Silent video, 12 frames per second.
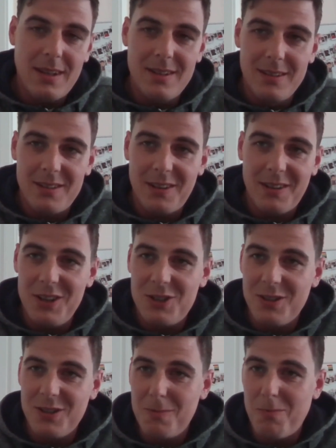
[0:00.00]
didn't
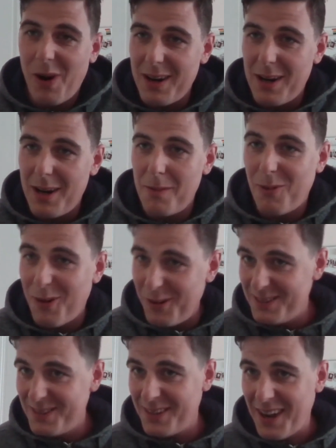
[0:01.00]
reach the breaking
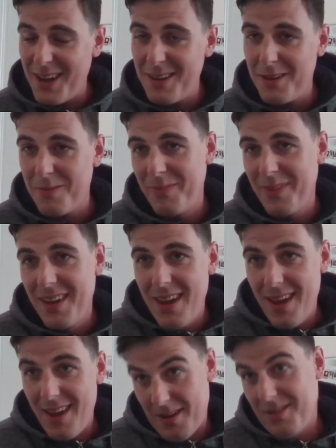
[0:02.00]
point yet.
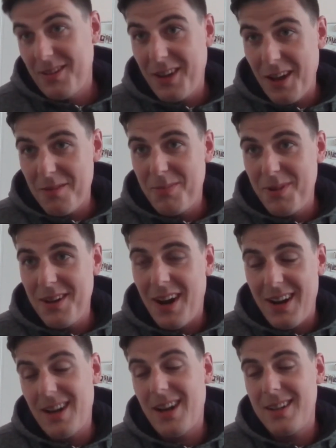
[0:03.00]
Can be
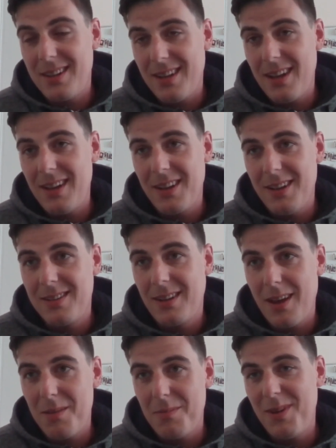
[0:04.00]
I think
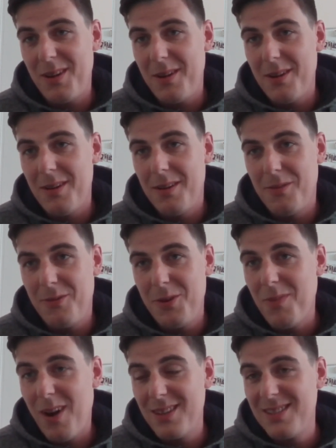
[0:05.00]
it can be in
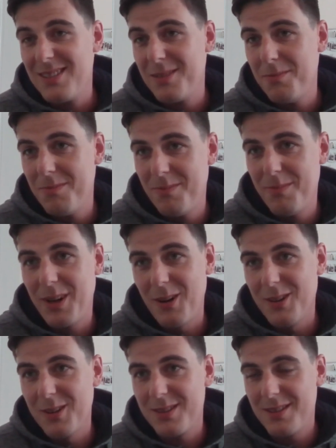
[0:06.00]
few months,
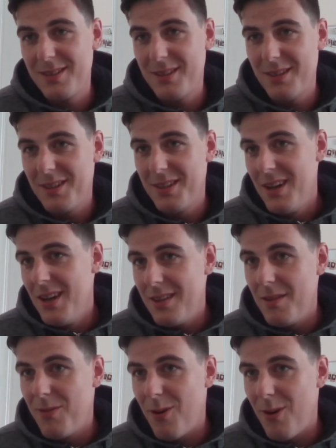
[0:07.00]
because the
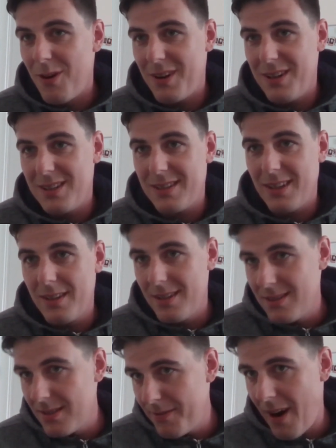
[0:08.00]
war is
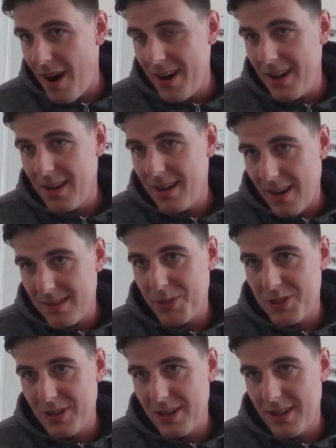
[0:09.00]
intensifying,
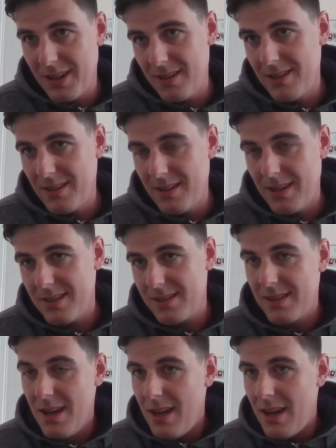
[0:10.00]
especially in
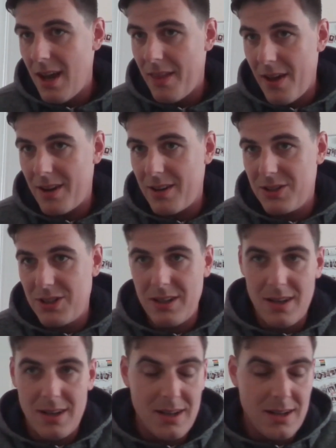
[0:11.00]
these
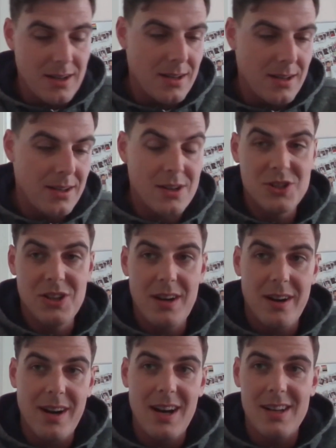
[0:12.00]
energy
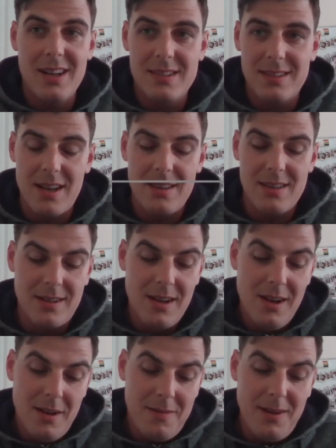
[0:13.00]
areas, and
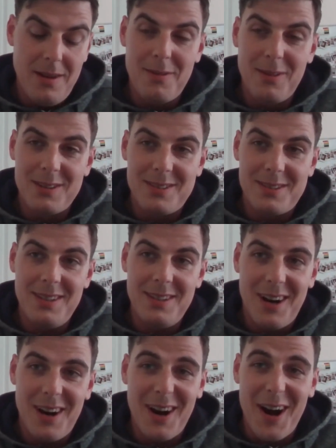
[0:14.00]
we will
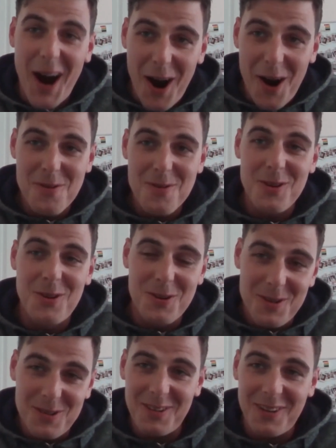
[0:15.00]
see how
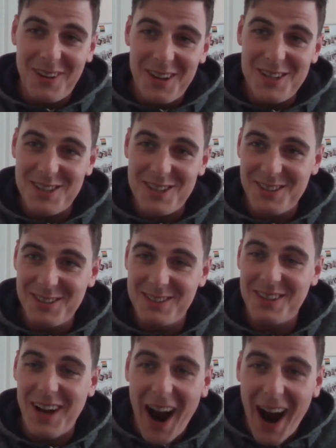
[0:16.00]
good
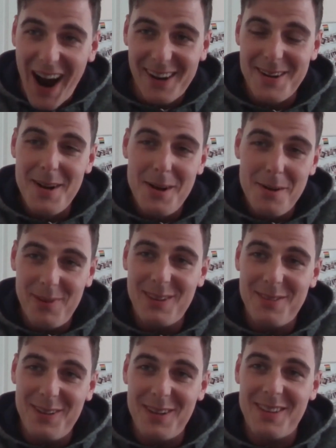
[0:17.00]
relations are
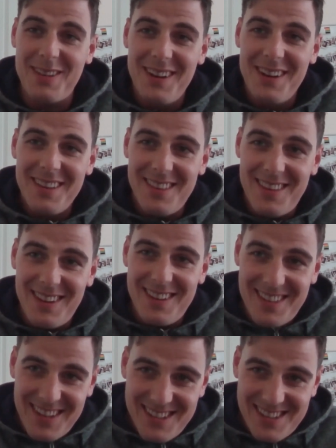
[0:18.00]
between
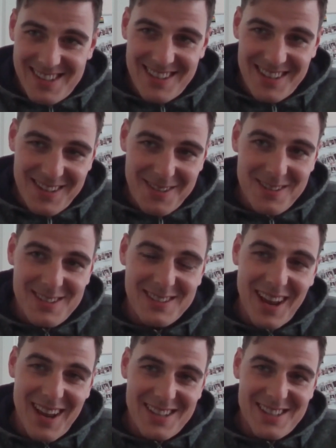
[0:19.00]
these
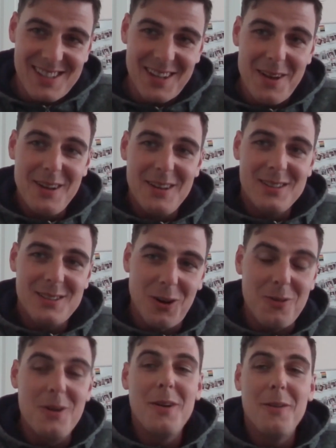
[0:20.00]
states.
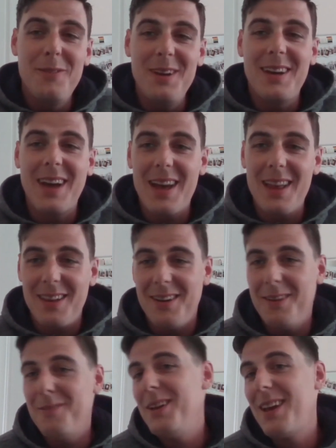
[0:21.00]
So we
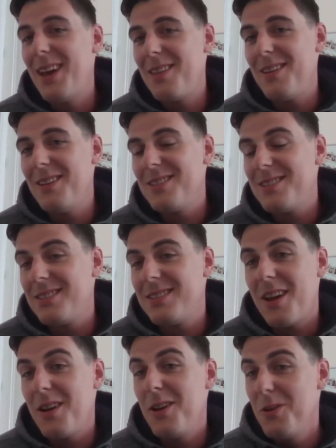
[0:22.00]
can
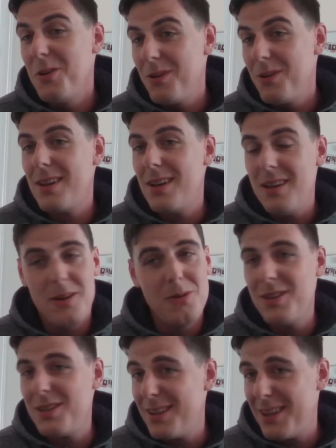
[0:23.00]
say unity
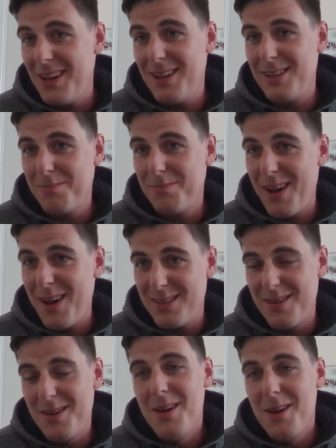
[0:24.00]
is
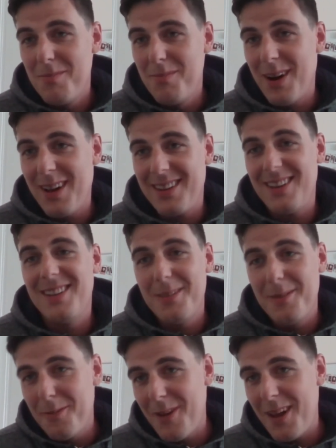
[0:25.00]
best, but
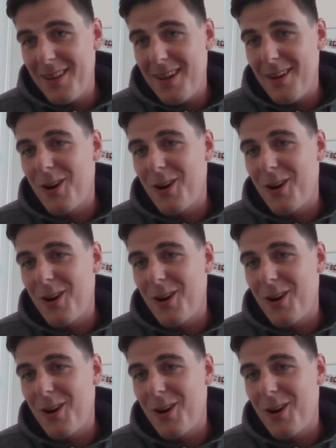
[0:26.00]
when